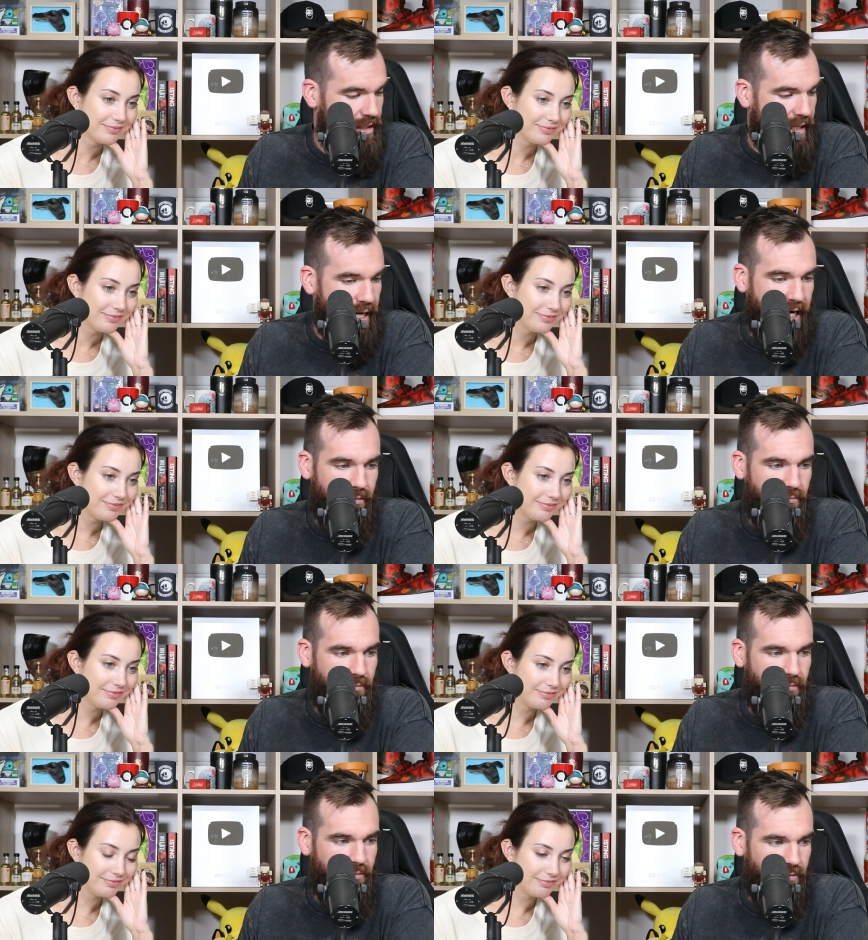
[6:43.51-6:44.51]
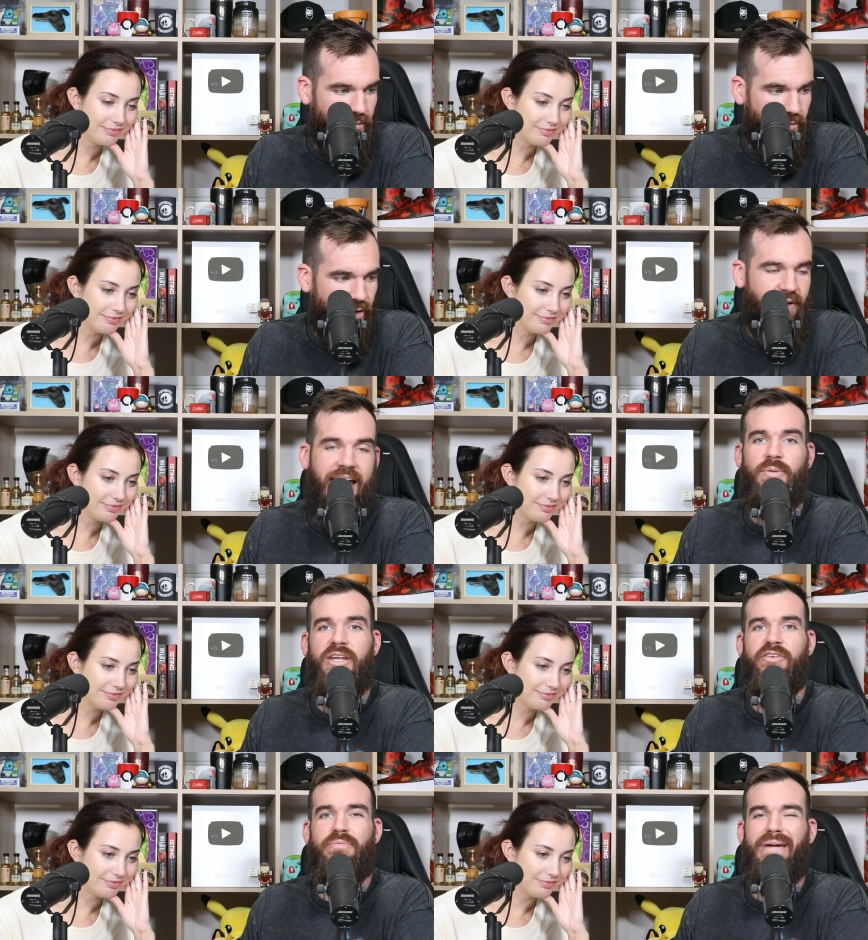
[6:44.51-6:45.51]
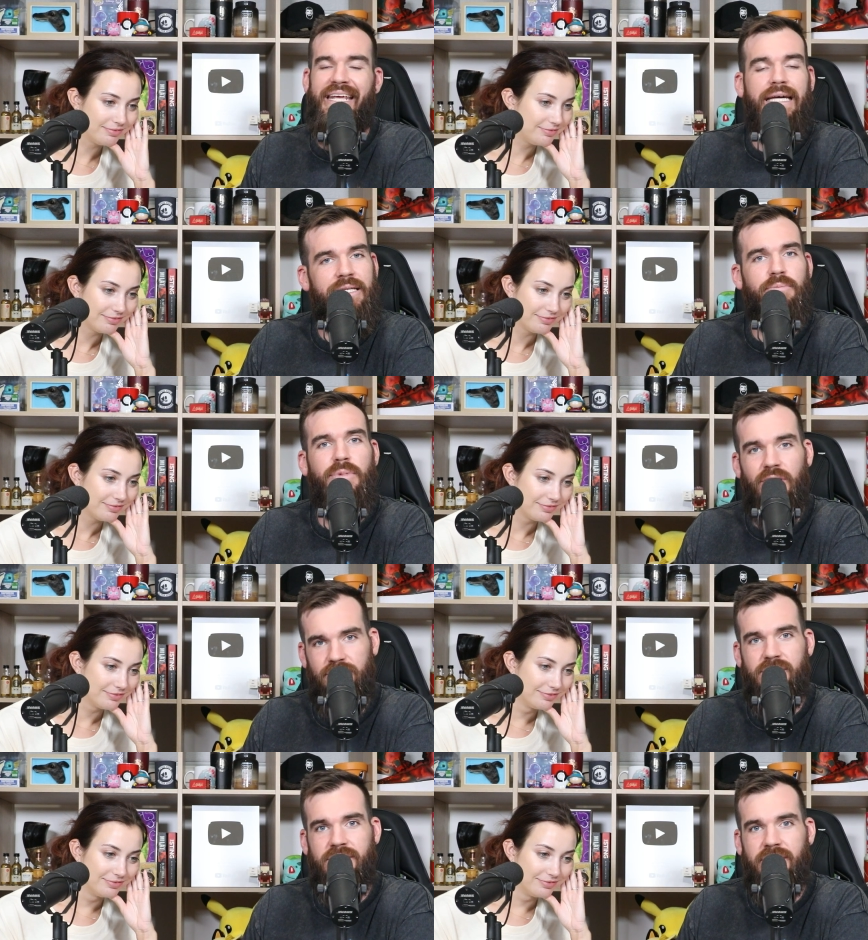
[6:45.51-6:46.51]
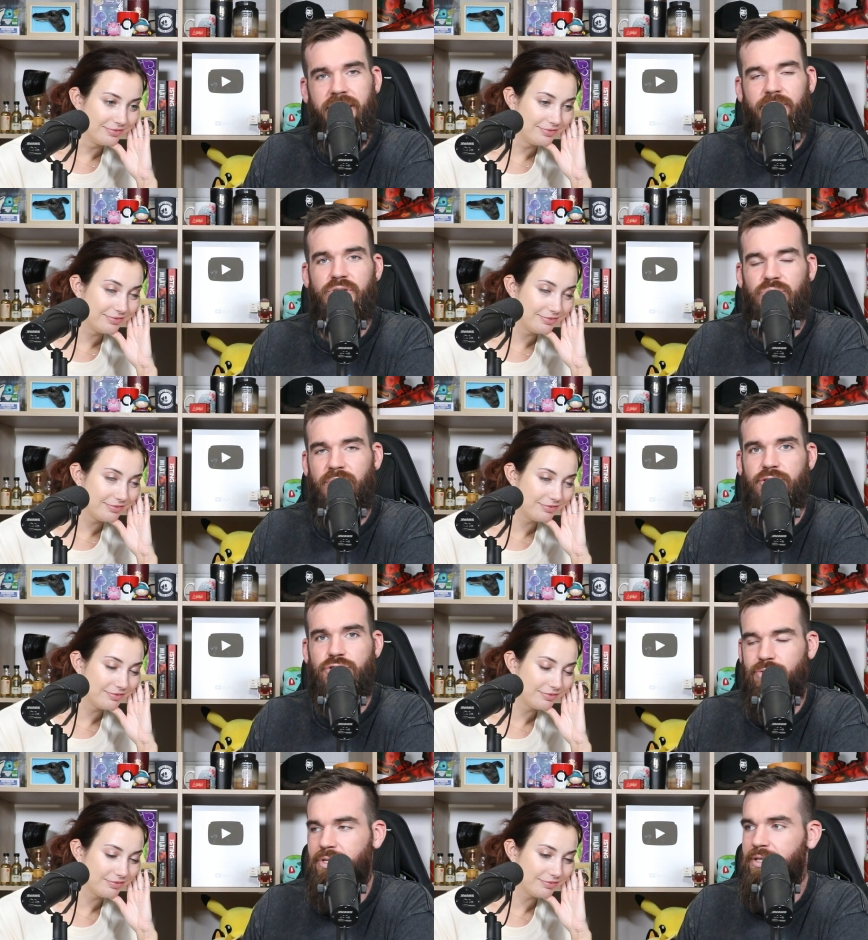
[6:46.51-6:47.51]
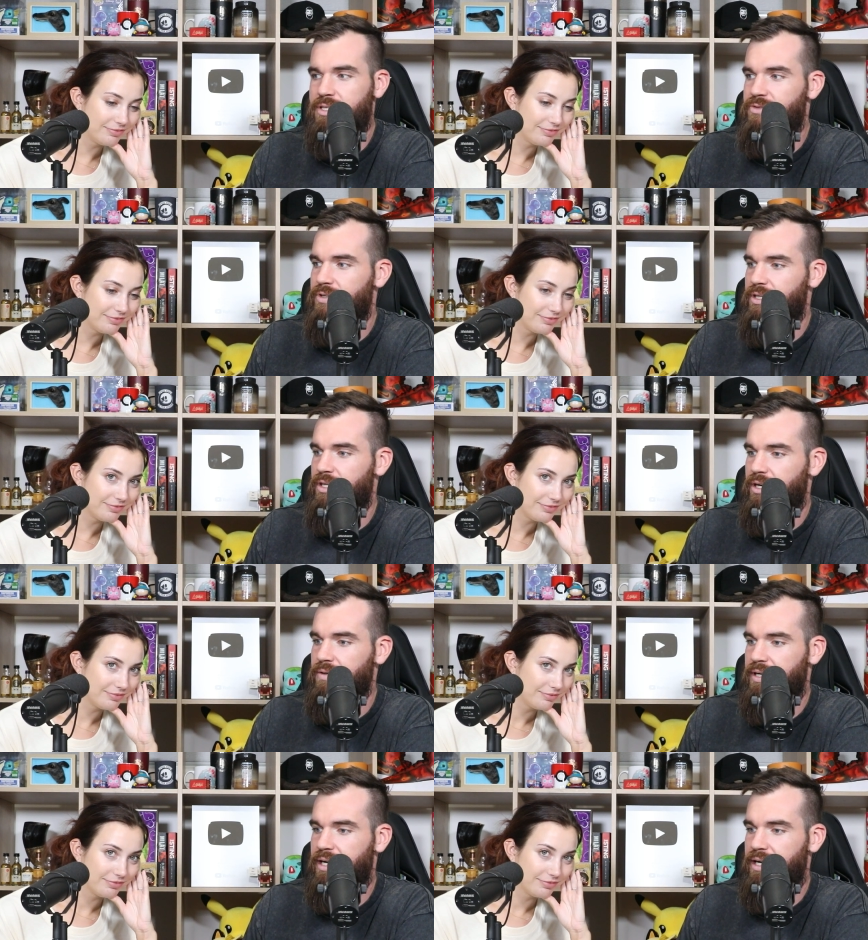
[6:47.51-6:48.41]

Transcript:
Speaker 1: Um, we've had a bit of a medical emergency in between shooting this video.